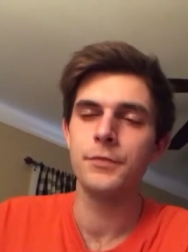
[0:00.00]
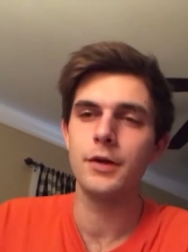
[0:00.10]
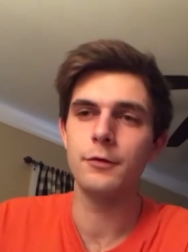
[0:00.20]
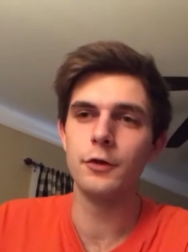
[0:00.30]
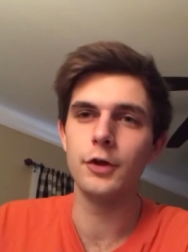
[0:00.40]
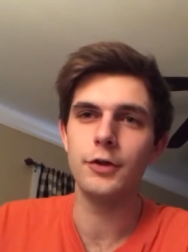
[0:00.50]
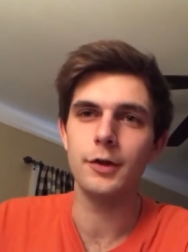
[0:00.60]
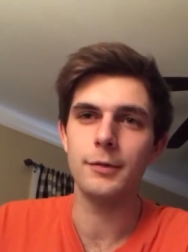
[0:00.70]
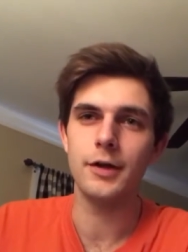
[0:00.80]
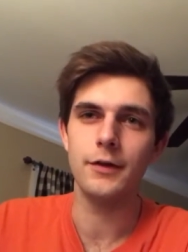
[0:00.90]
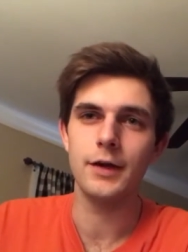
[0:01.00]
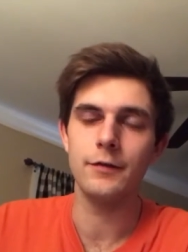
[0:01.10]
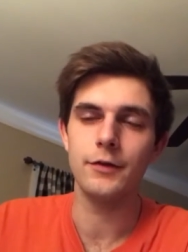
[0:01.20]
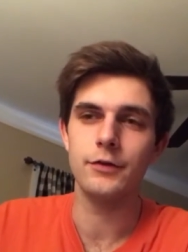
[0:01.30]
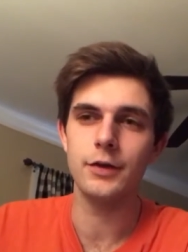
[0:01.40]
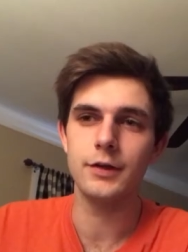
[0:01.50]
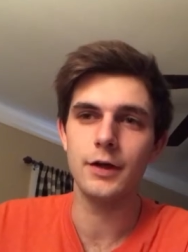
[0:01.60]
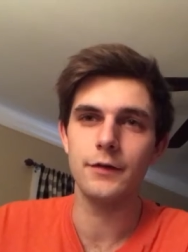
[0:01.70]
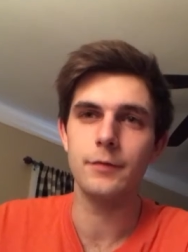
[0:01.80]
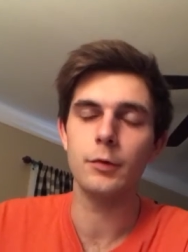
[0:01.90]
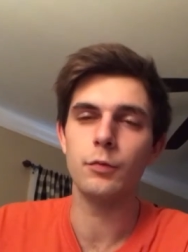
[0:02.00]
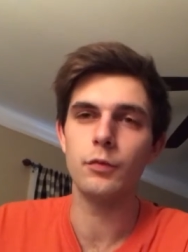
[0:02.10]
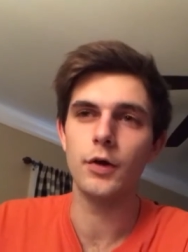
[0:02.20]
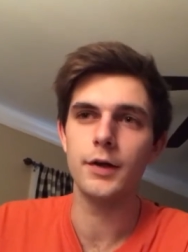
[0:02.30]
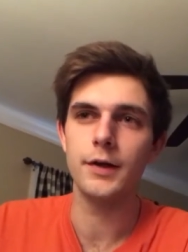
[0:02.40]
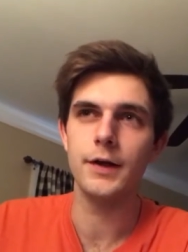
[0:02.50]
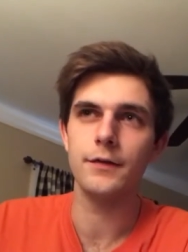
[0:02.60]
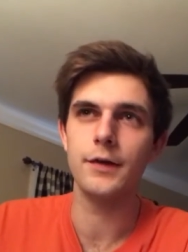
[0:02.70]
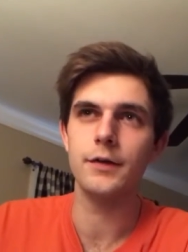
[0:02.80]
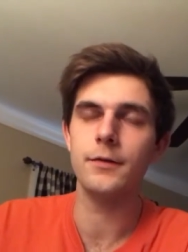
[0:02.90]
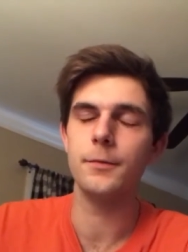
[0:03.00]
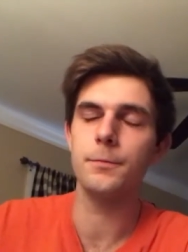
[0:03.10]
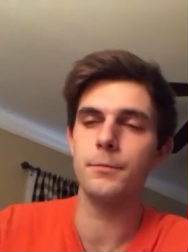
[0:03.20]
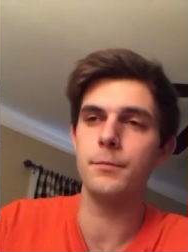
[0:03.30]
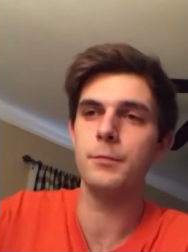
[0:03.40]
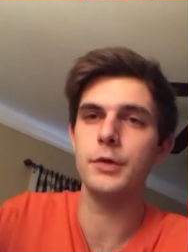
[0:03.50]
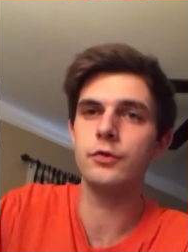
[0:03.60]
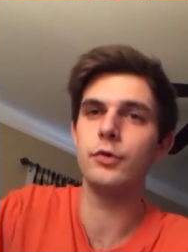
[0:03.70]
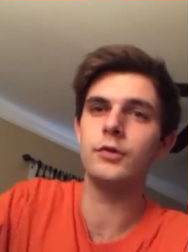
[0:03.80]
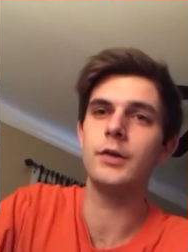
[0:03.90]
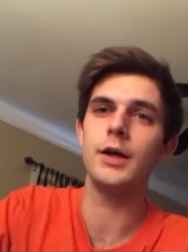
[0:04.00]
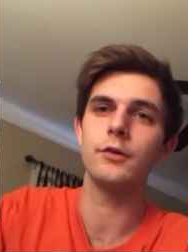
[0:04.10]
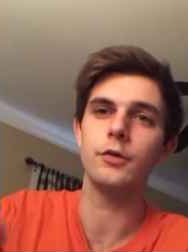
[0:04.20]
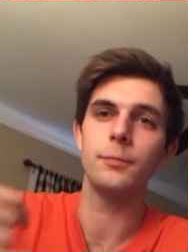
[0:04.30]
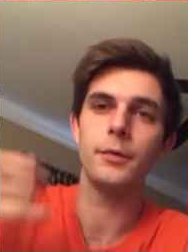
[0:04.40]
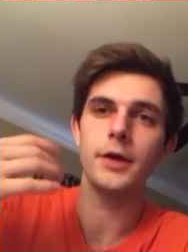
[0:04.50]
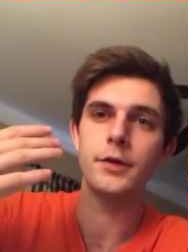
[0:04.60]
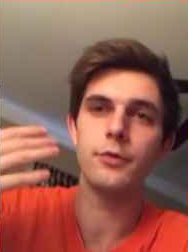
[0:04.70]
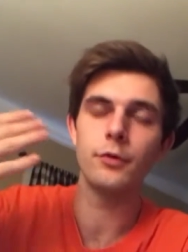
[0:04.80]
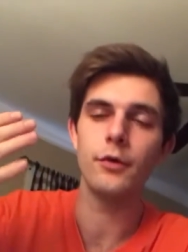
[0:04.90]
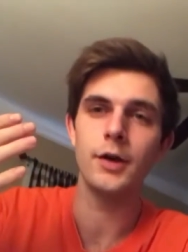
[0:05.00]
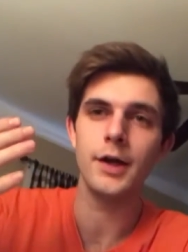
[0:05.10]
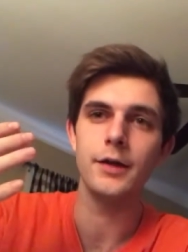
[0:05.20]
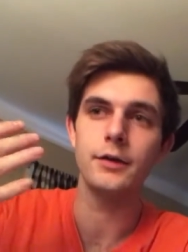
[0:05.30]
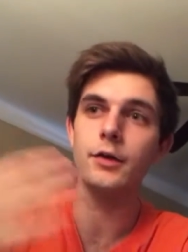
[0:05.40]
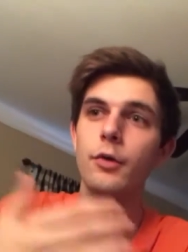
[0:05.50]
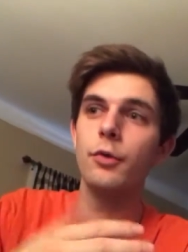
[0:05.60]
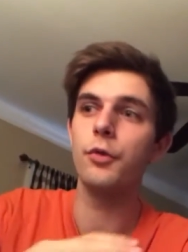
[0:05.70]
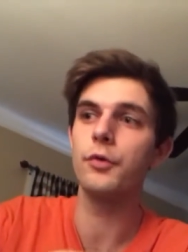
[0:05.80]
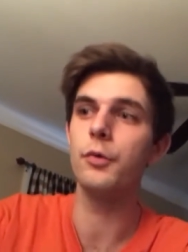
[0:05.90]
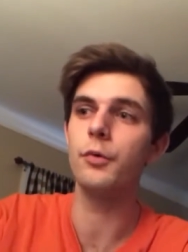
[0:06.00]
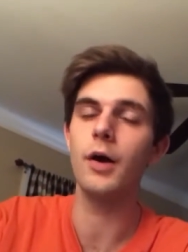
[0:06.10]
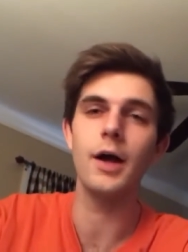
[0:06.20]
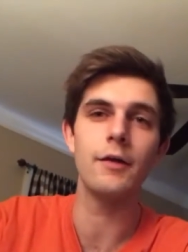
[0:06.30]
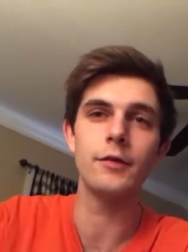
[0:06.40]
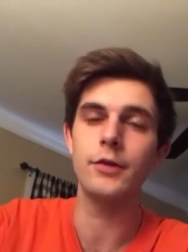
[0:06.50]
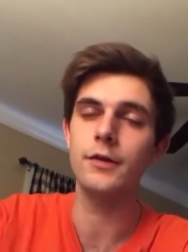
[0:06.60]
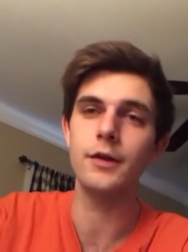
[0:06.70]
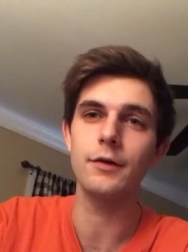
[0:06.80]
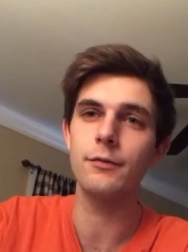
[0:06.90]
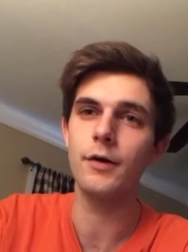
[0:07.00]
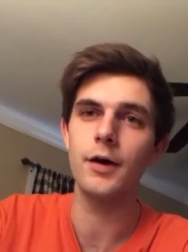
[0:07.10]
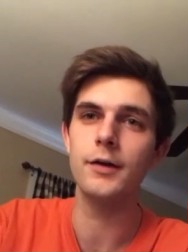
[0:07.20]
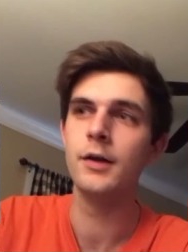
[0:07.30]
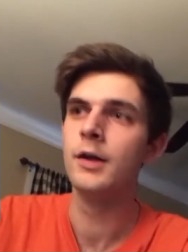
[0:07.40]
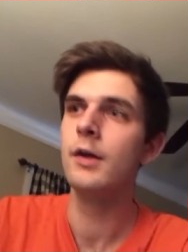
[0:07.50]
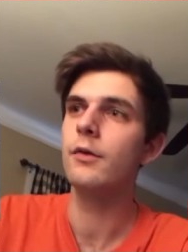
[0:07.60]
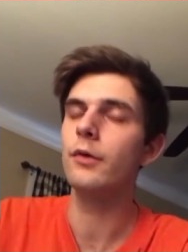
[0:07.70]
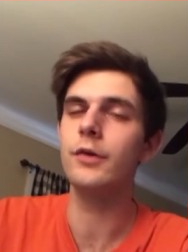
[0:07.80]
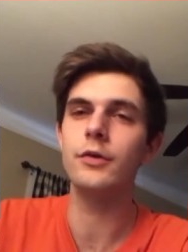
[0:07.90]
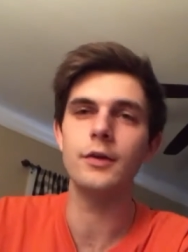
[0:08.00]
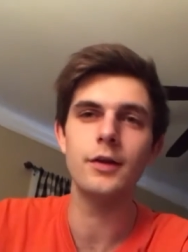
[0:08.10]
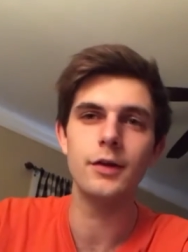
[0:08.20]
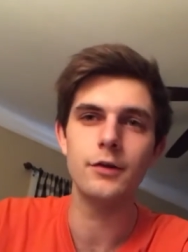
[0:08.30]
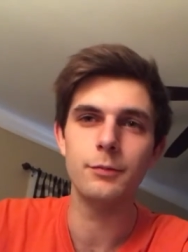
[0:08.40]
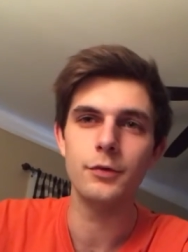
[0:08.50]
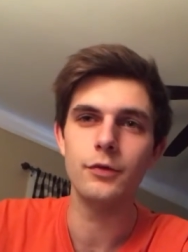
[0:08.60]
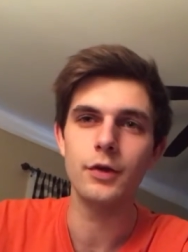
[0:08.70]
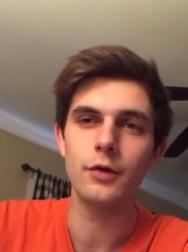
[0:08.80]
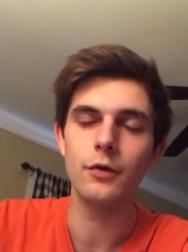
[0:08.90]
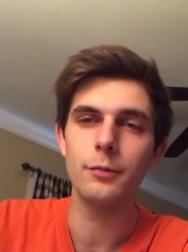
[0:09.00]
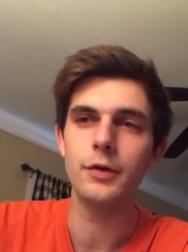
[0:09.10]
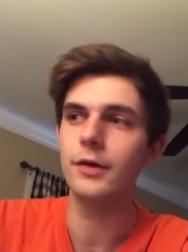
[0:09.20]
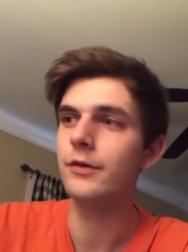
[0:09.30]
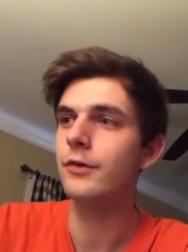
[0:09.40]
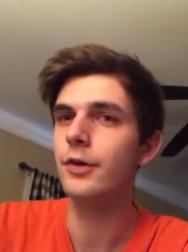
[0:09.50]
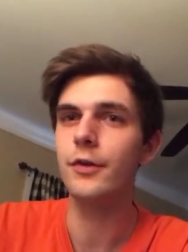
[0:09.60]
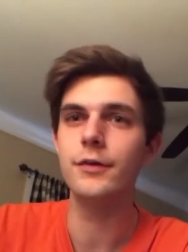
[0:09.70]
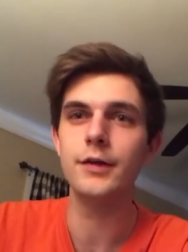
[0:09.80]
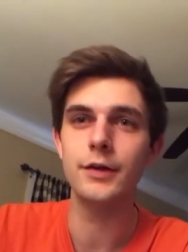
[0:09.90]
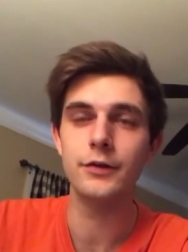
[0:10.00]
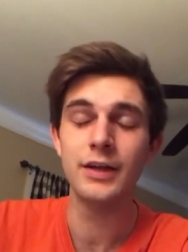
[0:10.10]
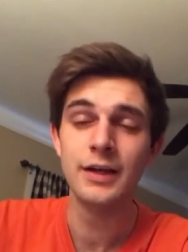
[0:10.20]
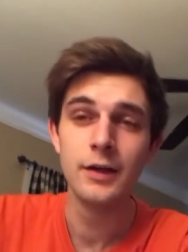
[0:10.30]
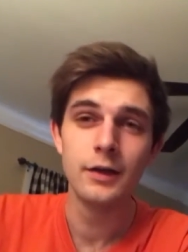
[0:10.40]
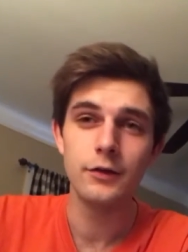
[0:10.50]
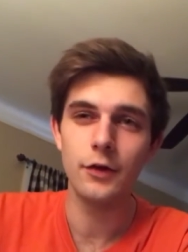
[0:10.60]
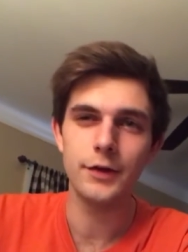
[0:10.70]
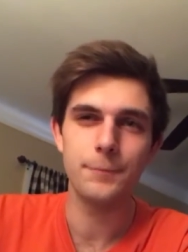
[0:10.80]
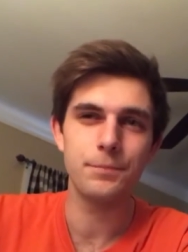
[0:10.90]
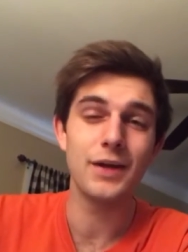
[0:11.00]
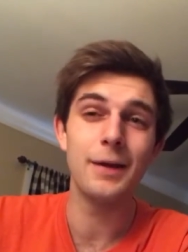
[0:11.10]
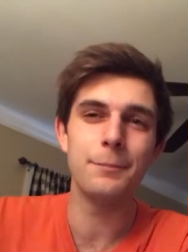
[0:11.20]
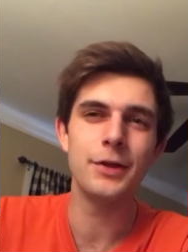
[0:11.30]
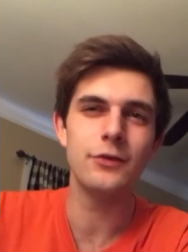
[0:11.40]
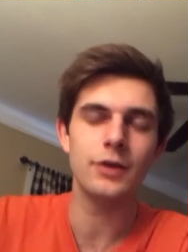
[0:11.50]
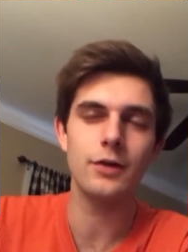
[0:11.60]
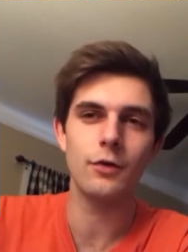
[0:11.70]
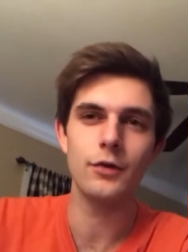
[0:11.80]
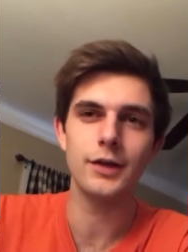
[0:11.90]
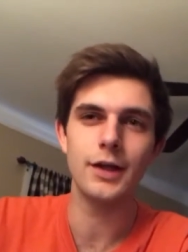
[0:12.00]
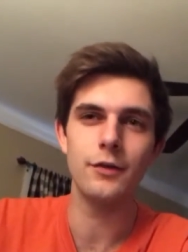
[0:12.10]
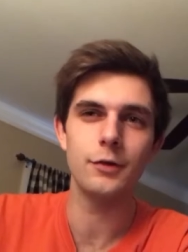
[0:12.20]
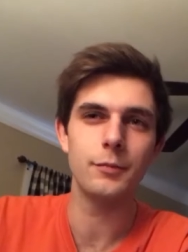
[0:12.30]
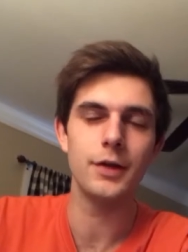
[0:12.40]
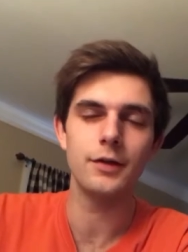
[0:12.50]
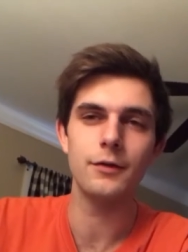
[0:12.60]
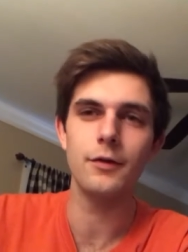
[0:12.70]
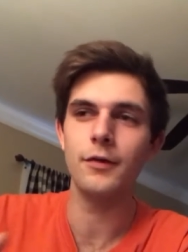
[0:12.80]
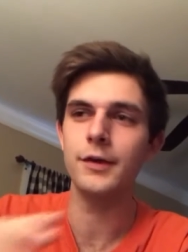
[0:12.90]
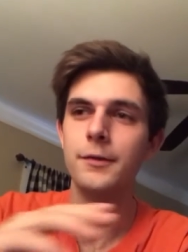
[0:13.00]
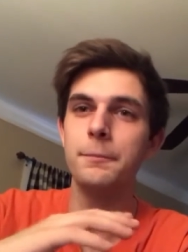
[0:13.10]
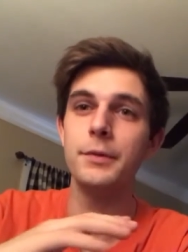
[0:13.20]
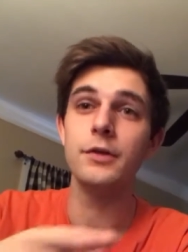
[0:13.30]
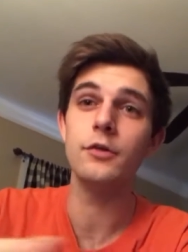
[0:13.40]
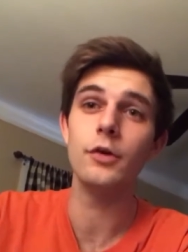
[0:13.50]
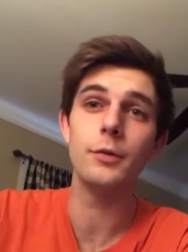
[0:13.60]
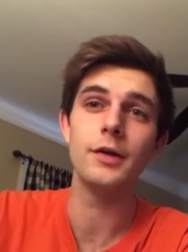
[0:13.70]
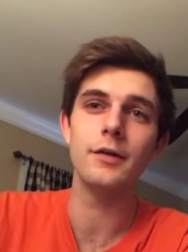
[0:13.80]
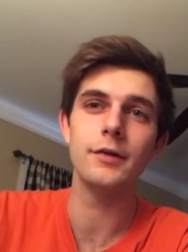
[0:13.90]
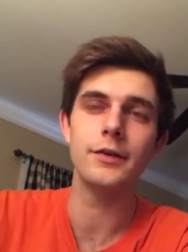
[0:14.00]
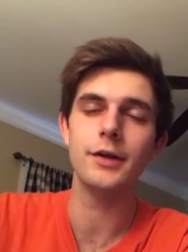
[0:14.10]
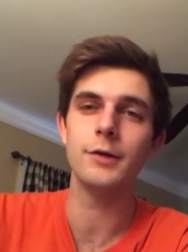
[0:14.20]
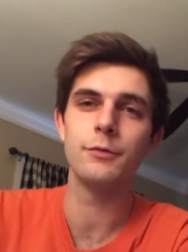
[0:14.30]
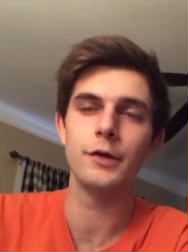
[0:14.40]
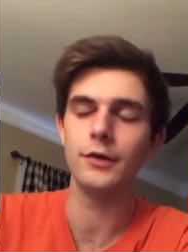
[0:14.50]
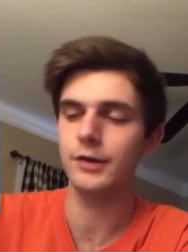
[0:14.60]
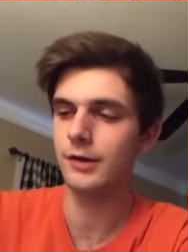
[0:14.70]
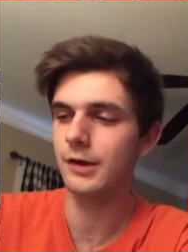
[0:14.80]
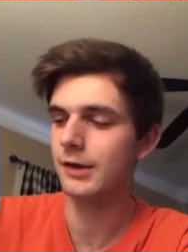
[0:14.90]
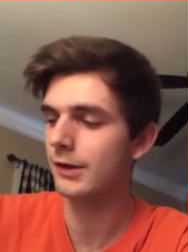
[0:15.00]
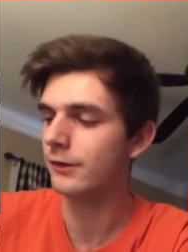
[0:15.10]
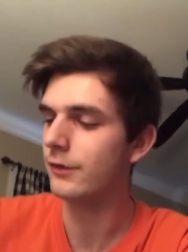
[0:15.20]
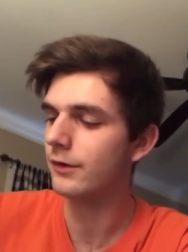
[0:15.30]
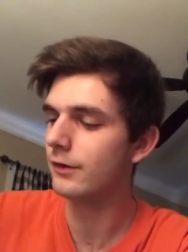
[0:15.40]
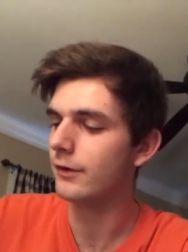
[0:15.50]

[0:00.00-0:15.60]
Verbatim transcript: if you really think about it, they have to sit down, they have to write it out, they have to make sure it sounds good, play it through their head, go through everything they can find, listen to his music a little bit, listen to the diss. So like and piecing it all together and making like the beat to it and everything. It really it is